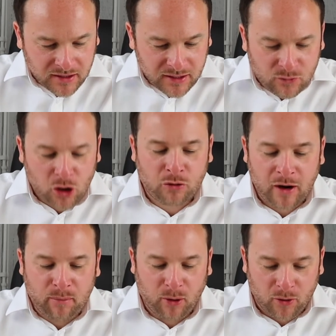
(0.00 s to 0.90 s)
You've got a
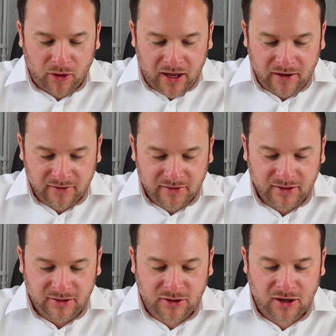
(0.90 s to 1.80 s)
great plot there.
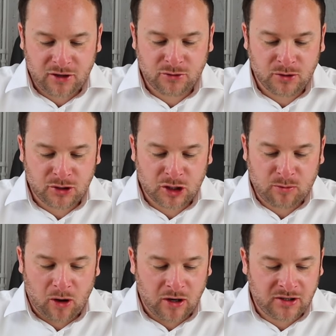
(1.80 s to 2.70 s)
Your cars always look
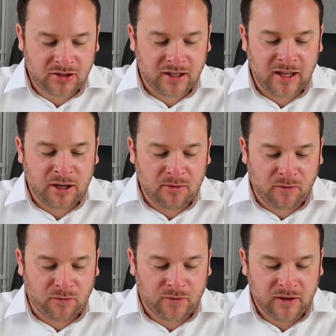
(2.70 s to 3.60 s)
spotless, and then you
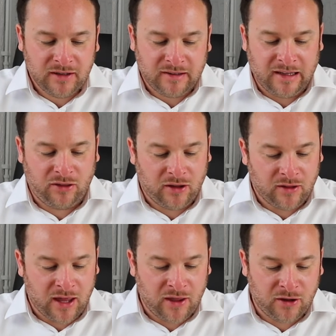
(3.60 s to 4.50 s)
have that thing
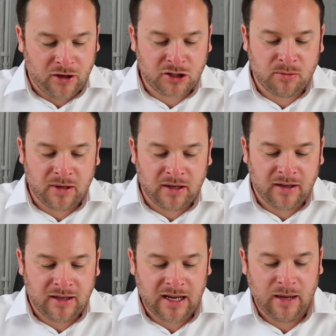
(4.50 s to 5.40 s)
there that looks a bit
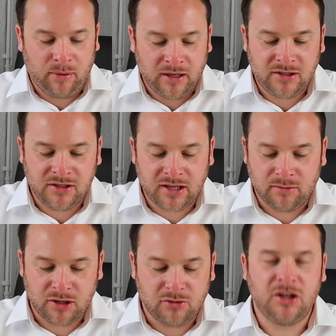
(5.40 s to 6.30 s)
out of place in
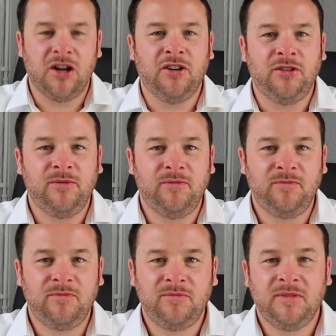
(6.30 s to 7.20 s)
Steptoe's yard.
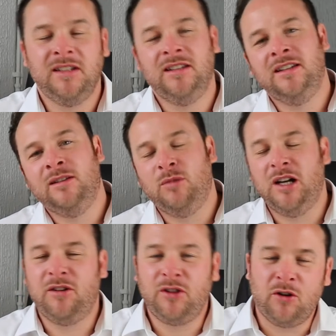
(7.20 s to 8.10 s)

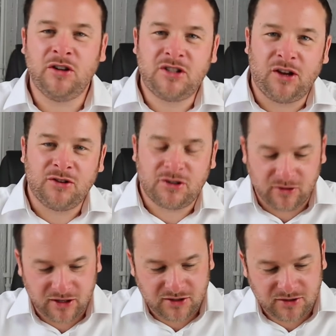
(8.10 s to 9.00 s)
Well, the honest answer
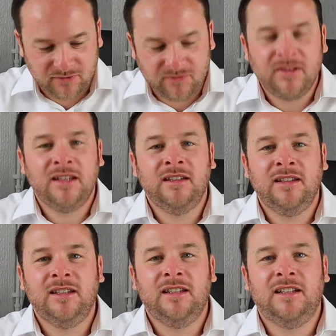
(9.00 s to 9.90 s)
is,
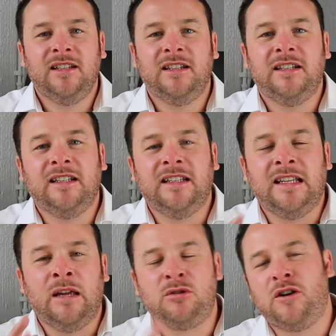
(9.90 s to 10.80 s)

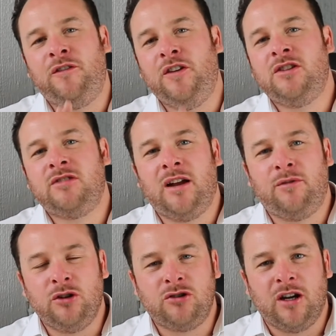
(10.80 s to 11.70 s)
it was our first
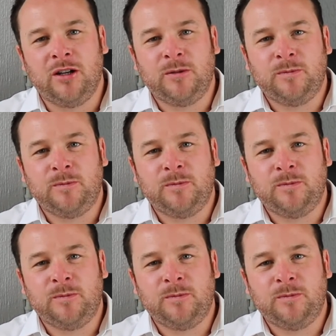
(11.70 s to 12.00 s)
recovery truck.